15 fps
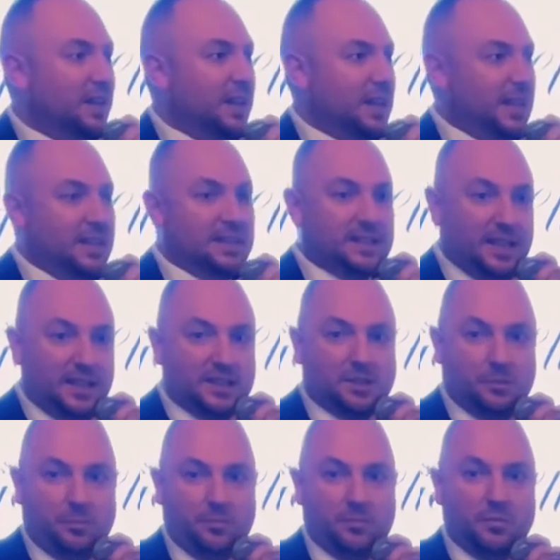He's
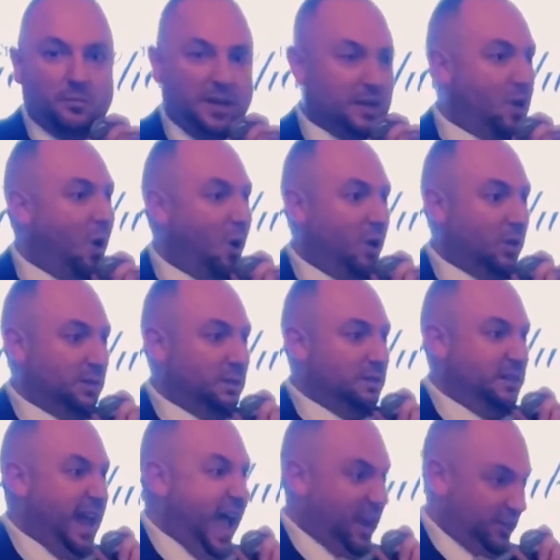since been called
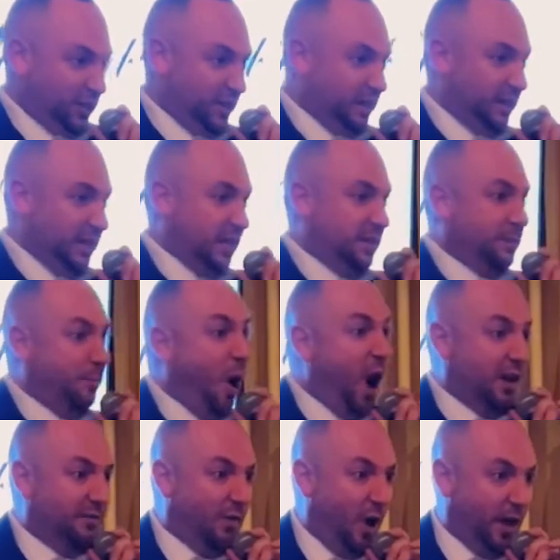nationally the
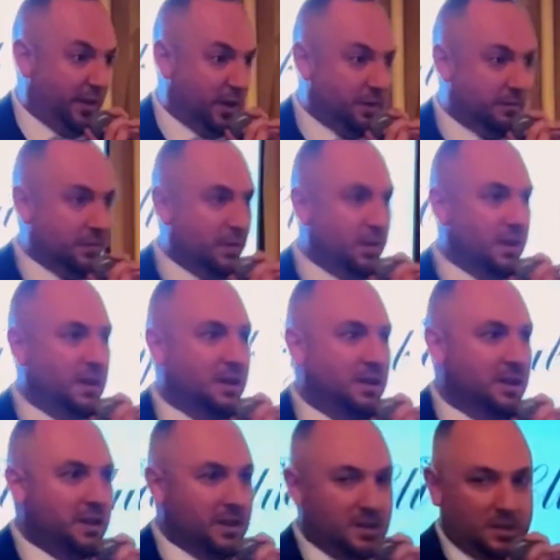Podfather.
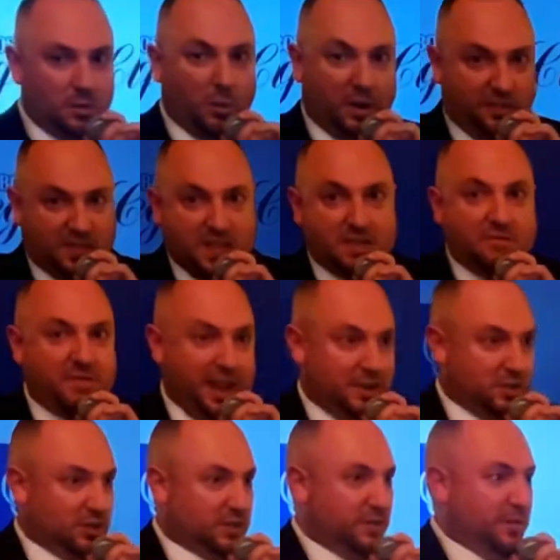One of the
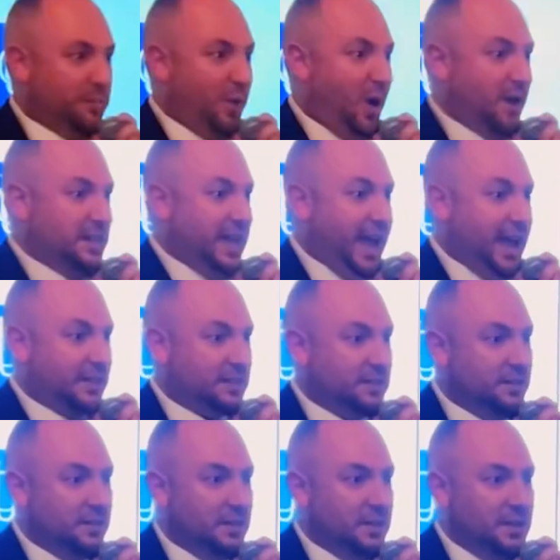inventors of the podcast,
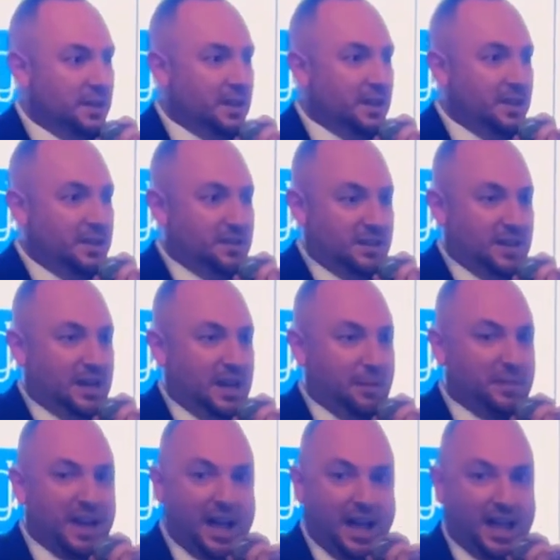him
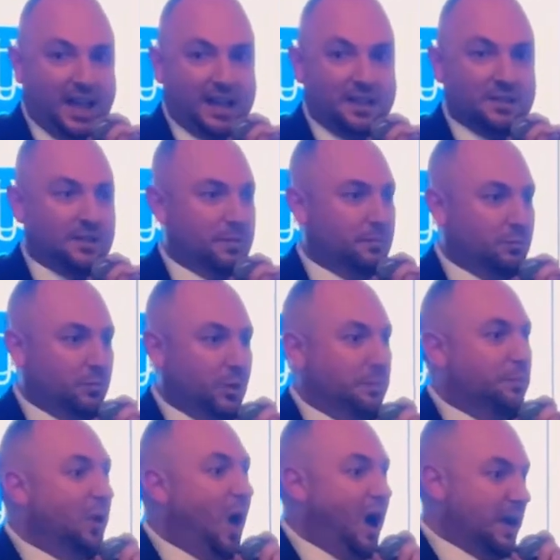and I would
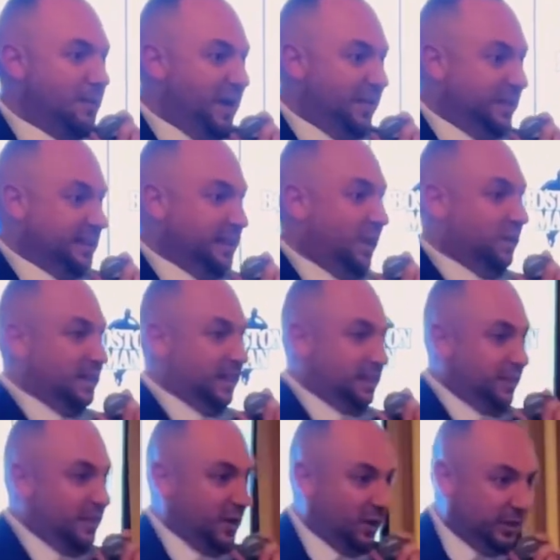blog about the Celtics
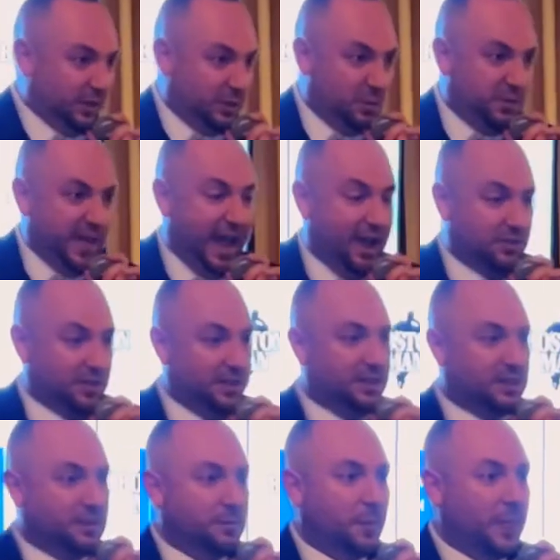in the early
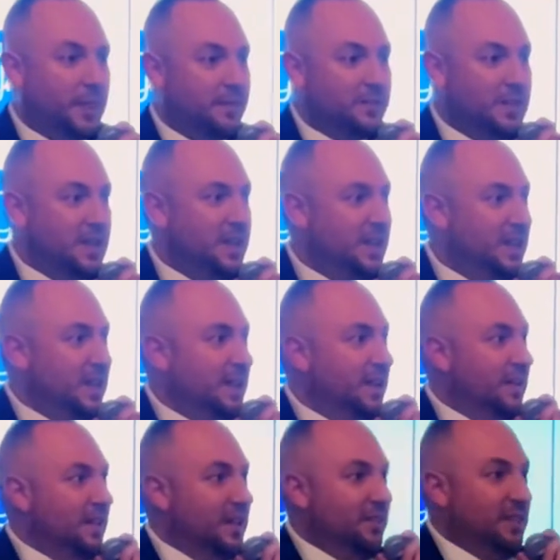2000s.
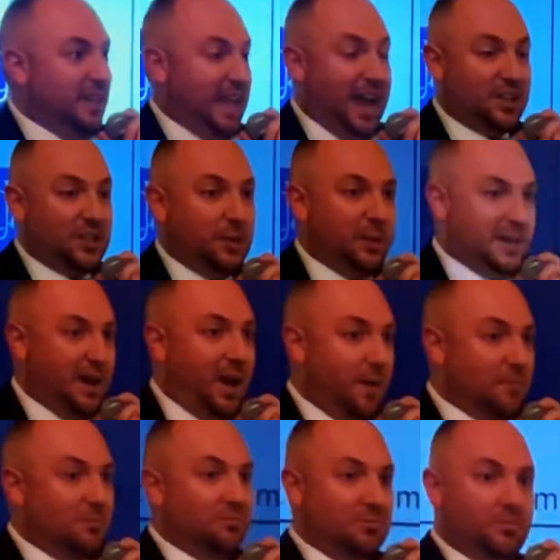He actually would
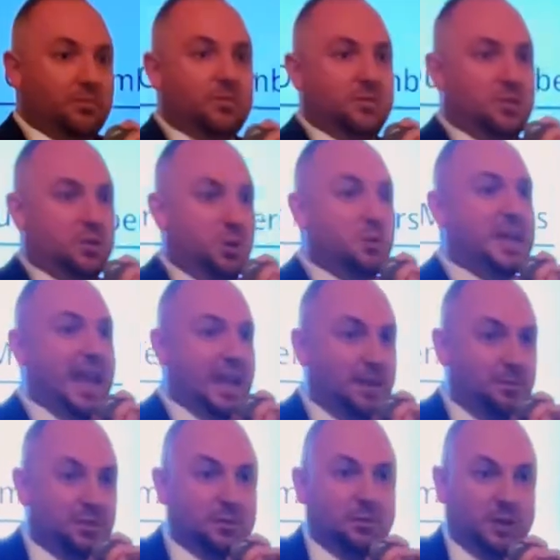come to
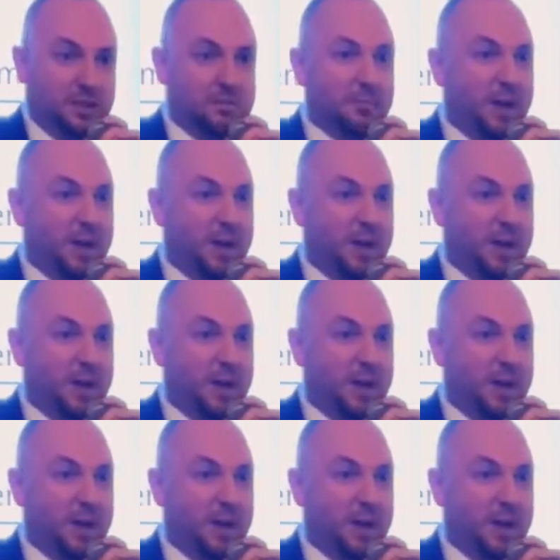games with